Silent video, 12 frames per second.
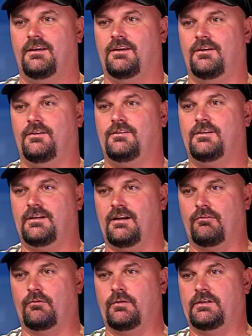You know, you can
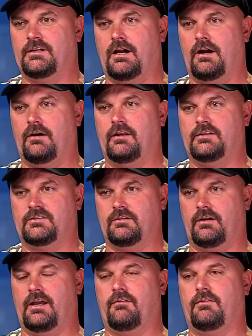never retire and
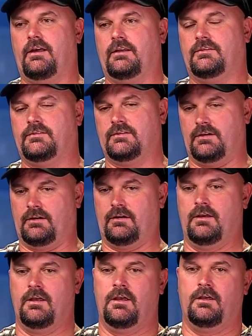still have that, you
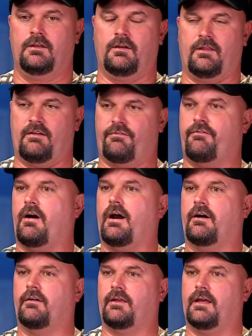know, that
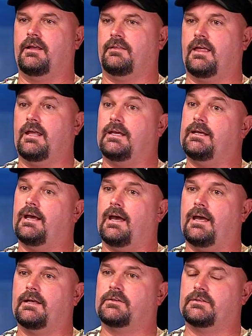fire that he
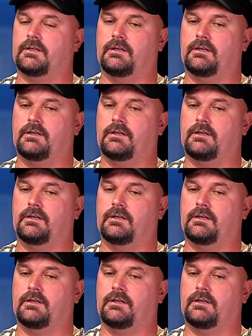has.